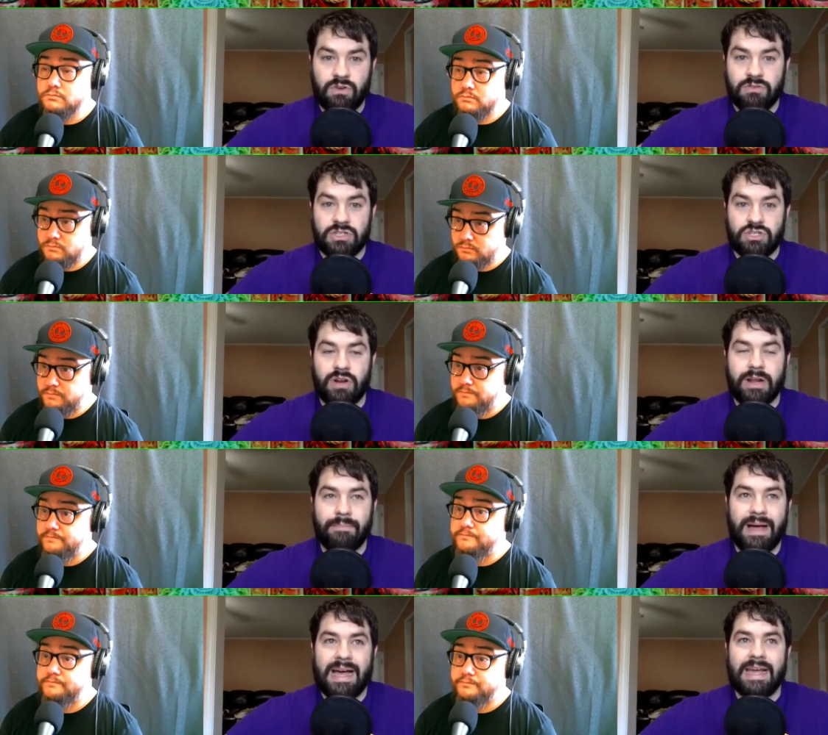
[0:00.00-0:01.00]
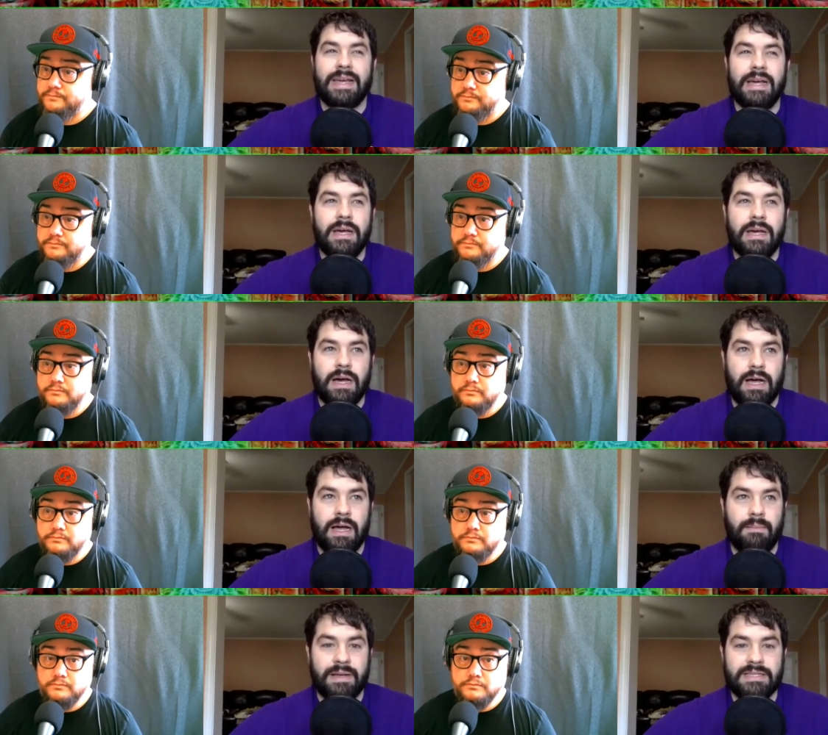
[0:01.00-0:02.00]
Speaker 1: Rozenstruik by
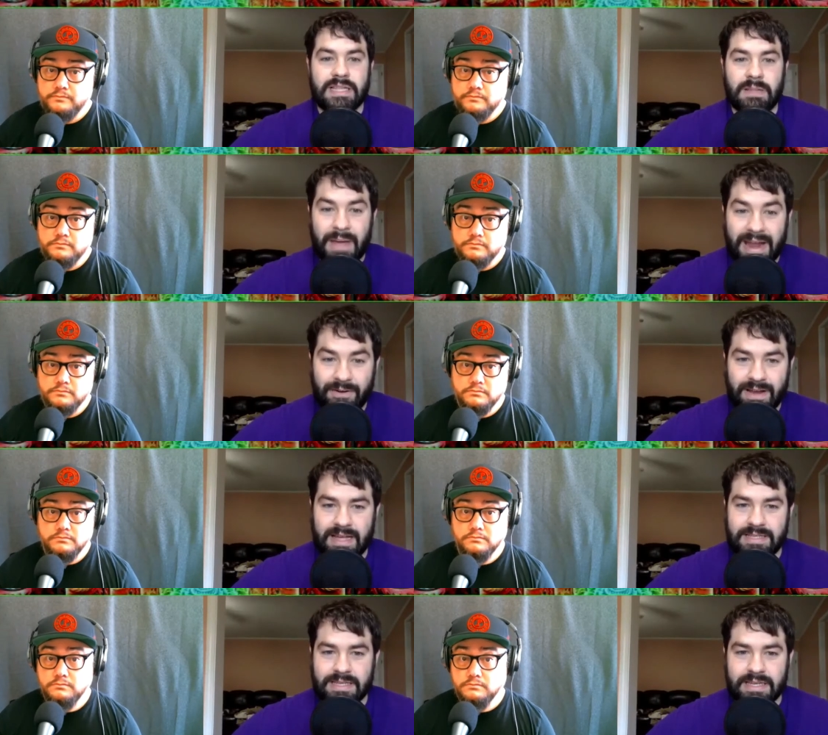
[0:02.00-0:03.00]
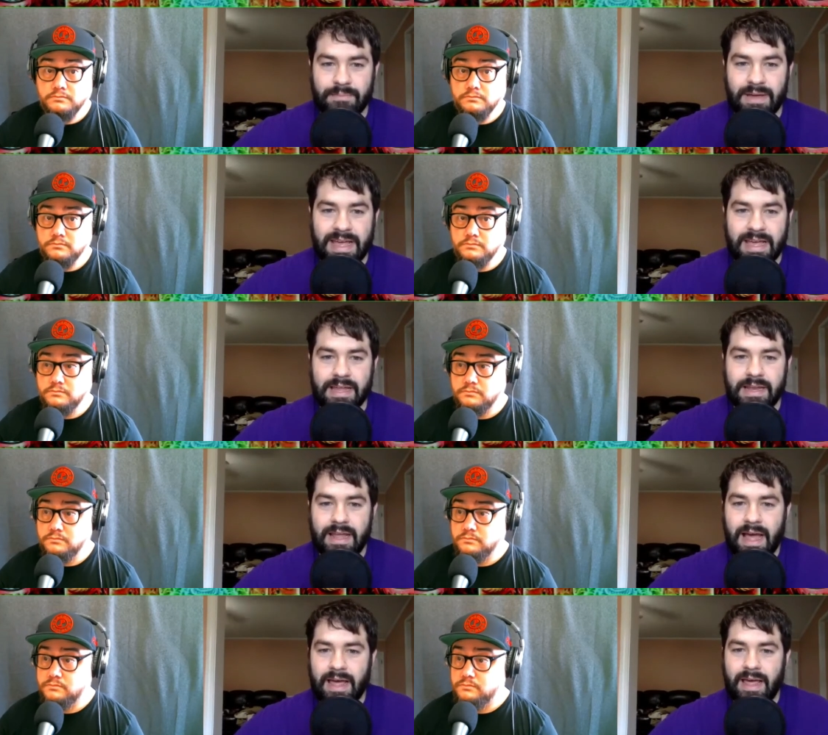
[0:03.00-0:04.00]
uh, basically paralyzing him. And
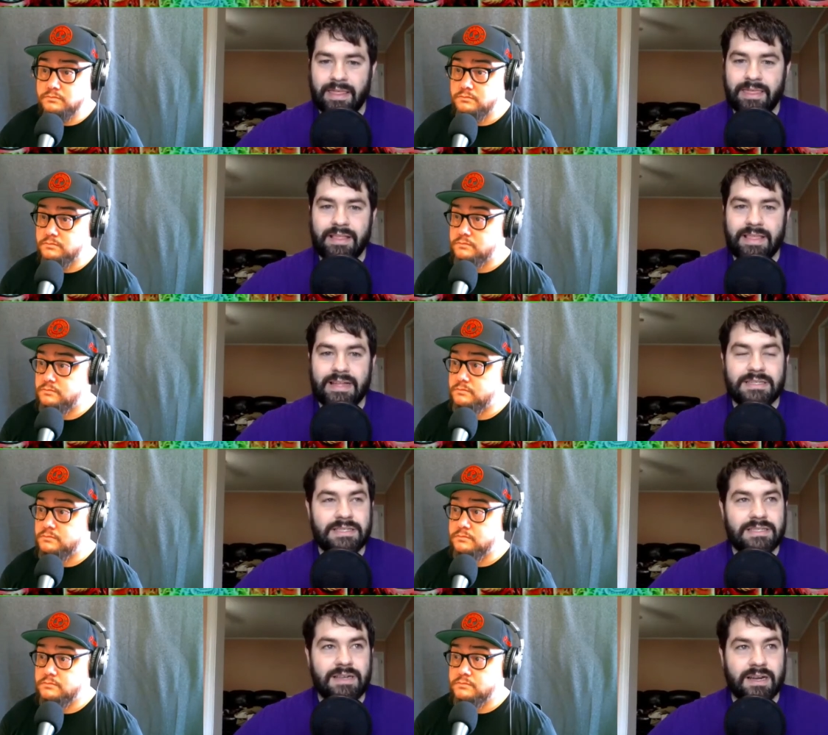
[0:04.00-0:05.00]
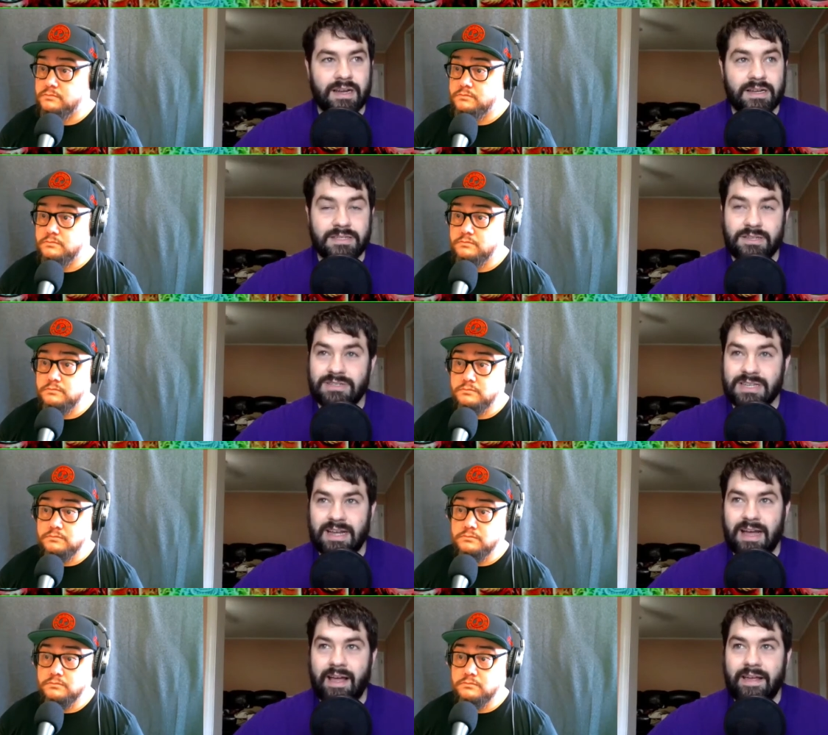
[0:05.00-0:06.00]
I, I, think that Augusto
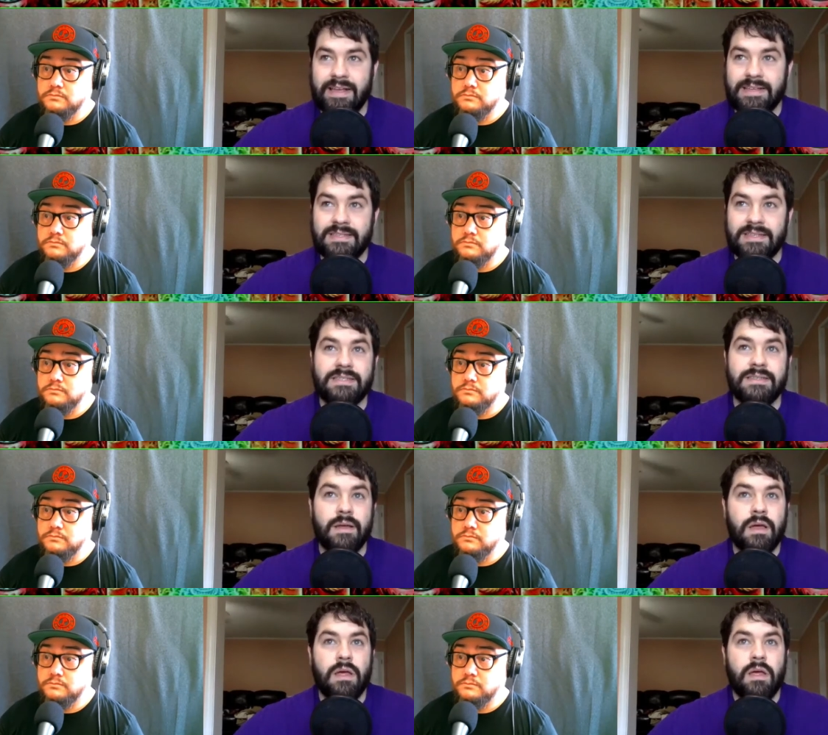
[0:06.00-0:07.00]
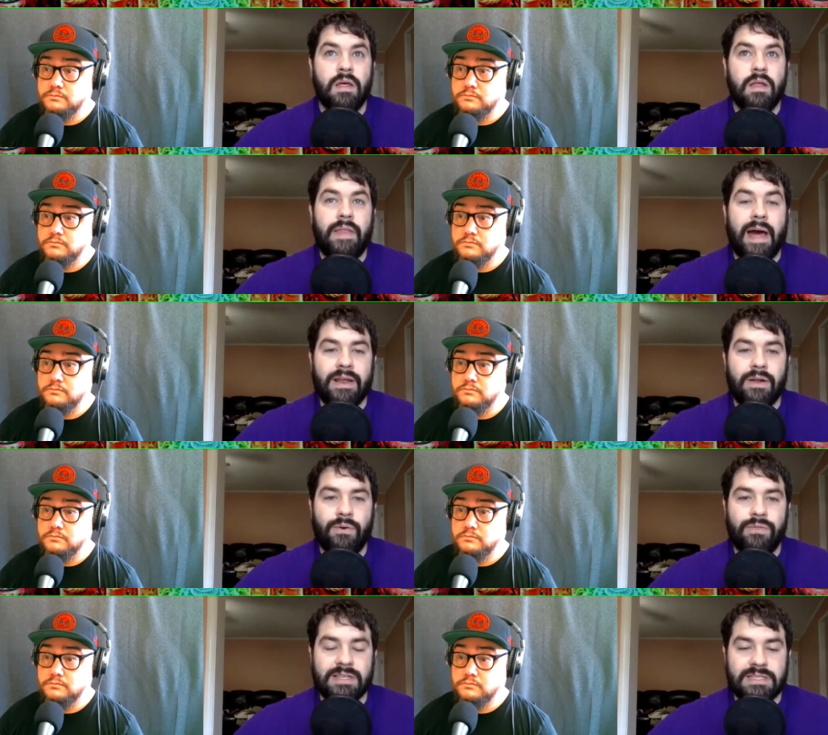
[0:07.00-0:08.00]
Sakai, he's he's not
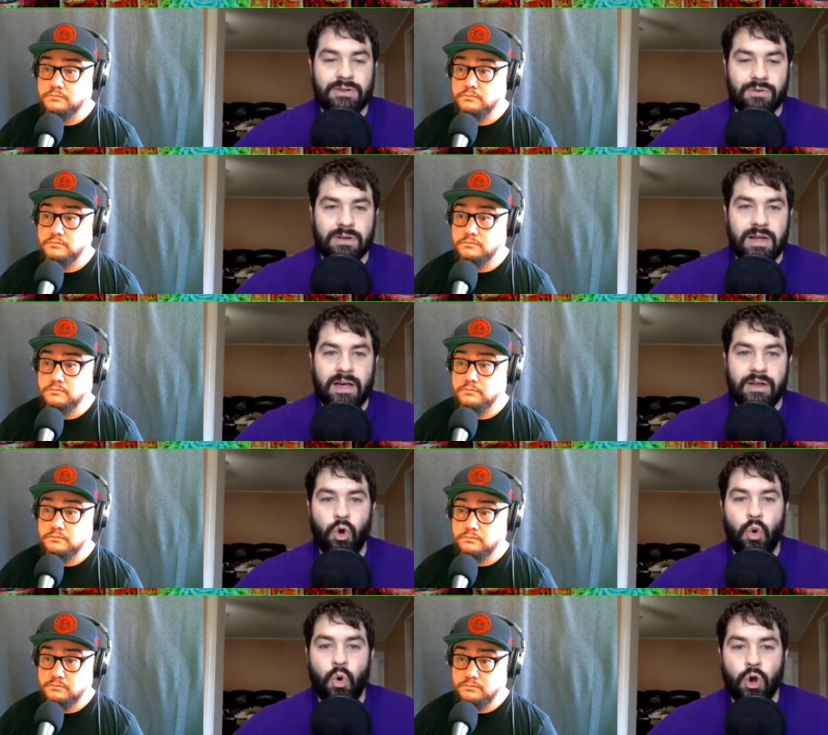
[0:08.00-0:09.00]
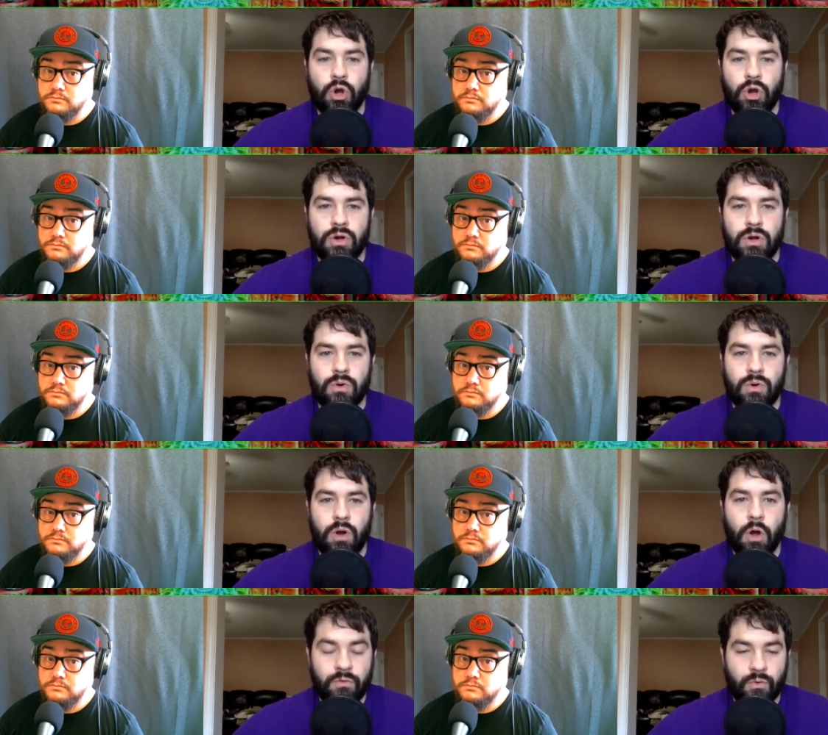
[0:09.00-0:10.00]
on the Ciryl Gane or or
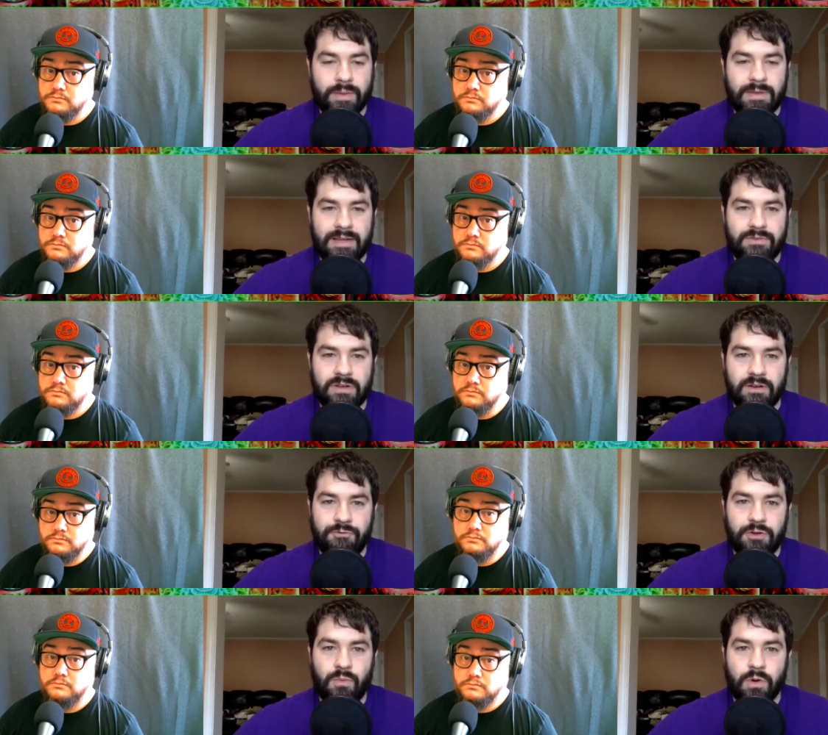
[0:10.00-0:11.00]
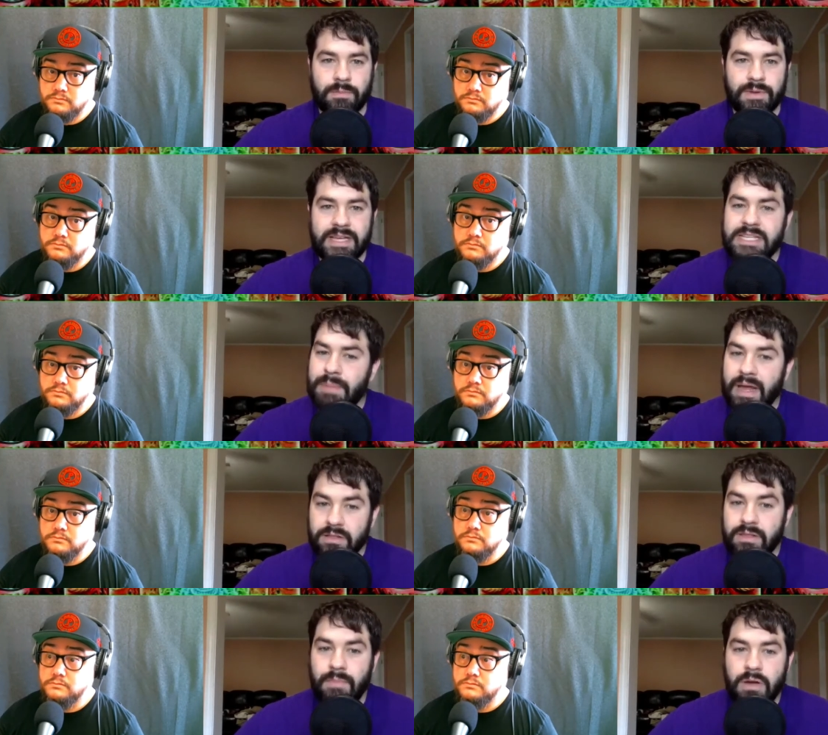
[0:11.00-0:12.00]
Overeem level of footwork, but he's better
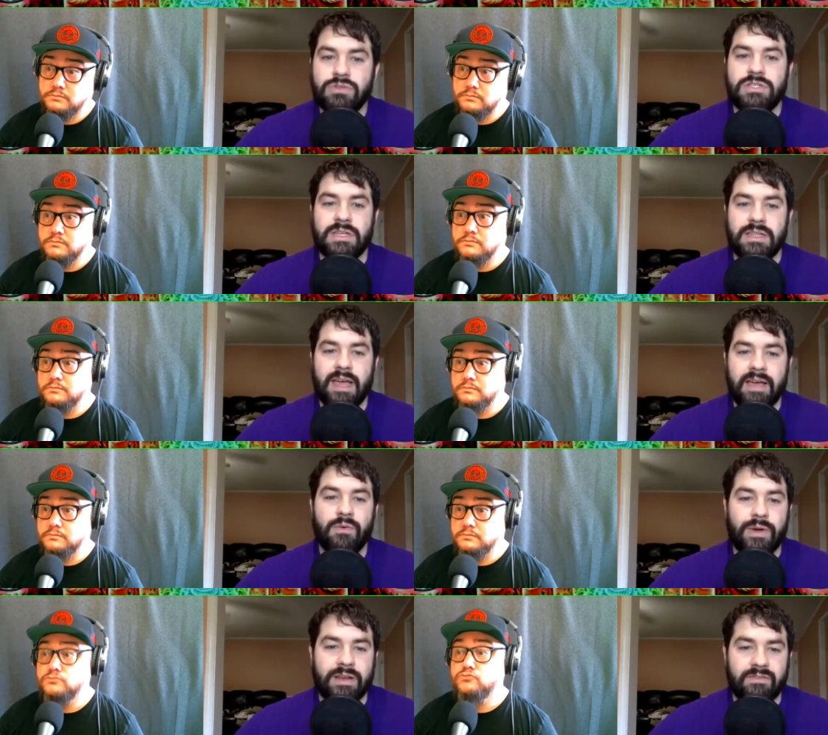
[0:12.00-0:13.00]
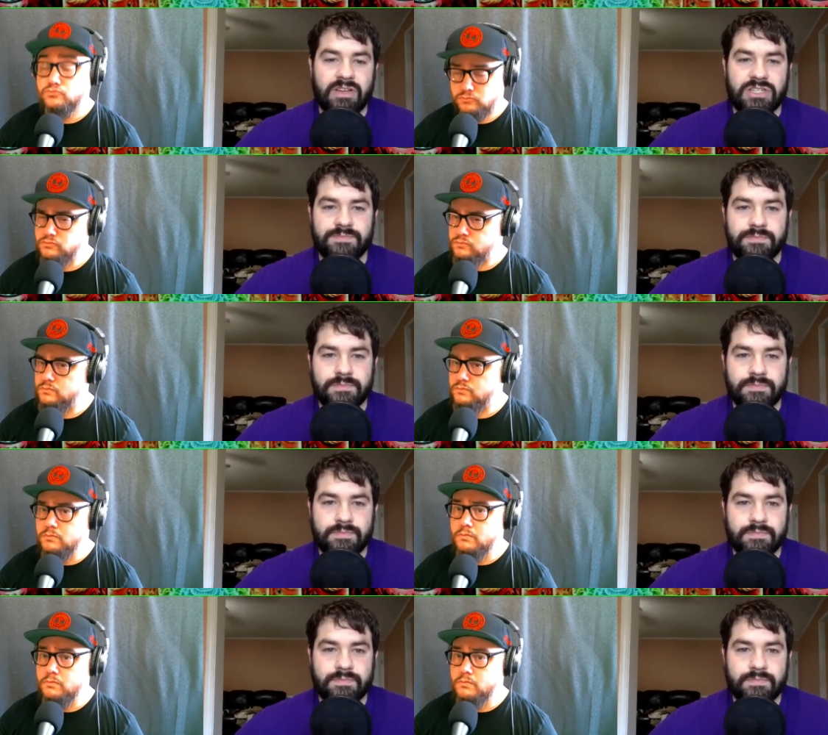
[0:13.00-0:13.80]
than most in the heavyweight division. Mm-hmm.